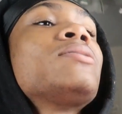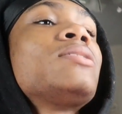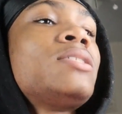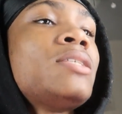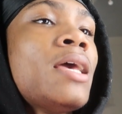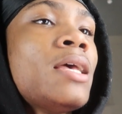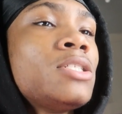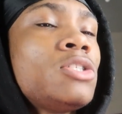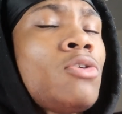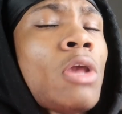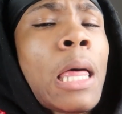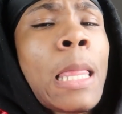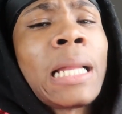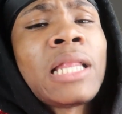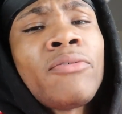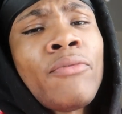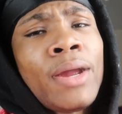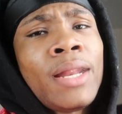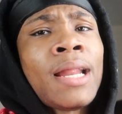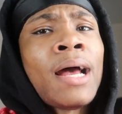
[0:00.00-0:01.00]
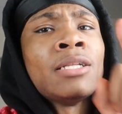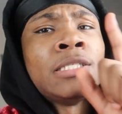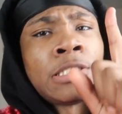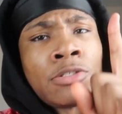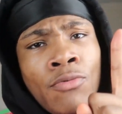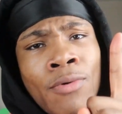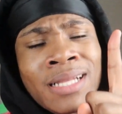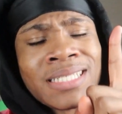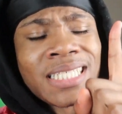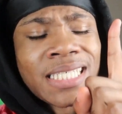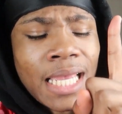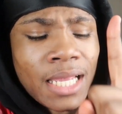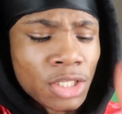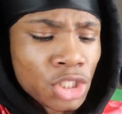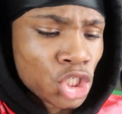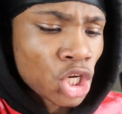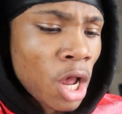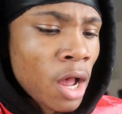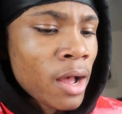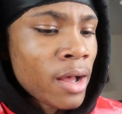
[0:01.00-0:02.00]
I'm saying? So y'all like the right now,
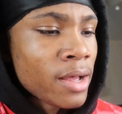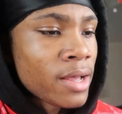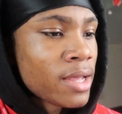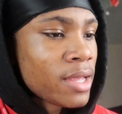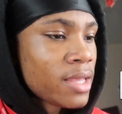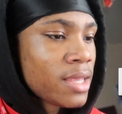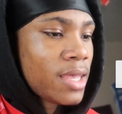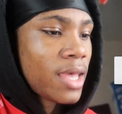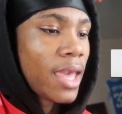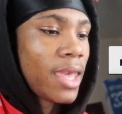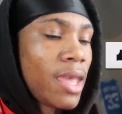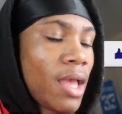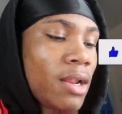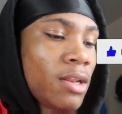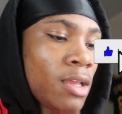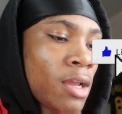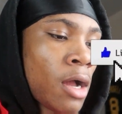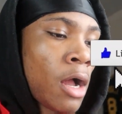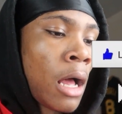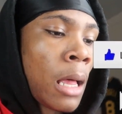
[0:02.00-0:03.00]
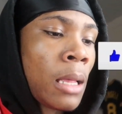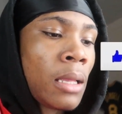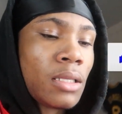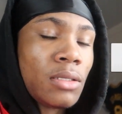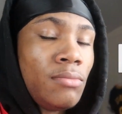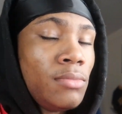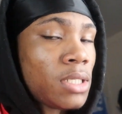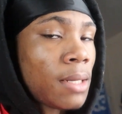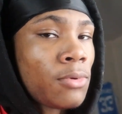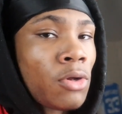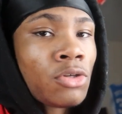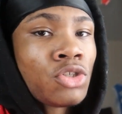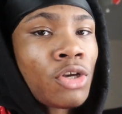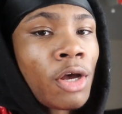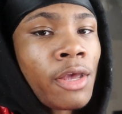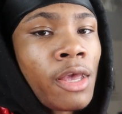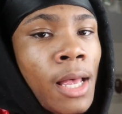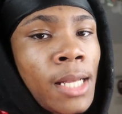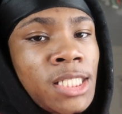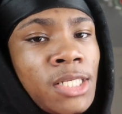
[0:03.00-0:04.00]
6ix9ine, y'all. And yeah, y'all, let me stop doing
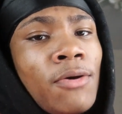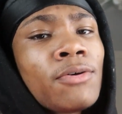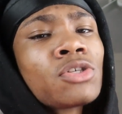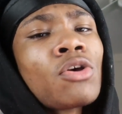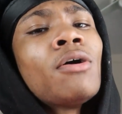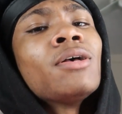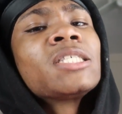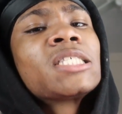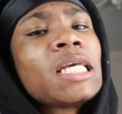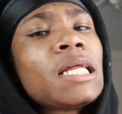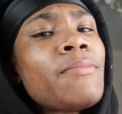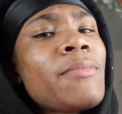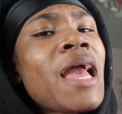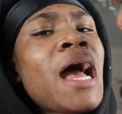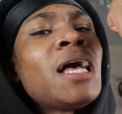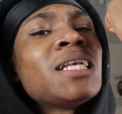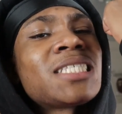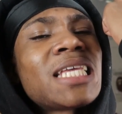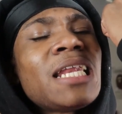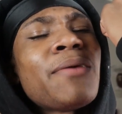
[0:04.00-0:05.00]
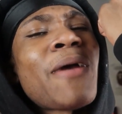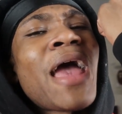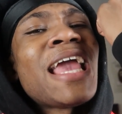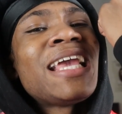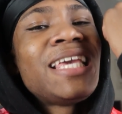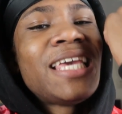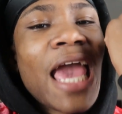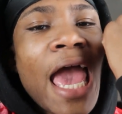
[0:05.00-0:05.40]
talking. Let's go, let's go, let's get it, y'all. Let's get it, man.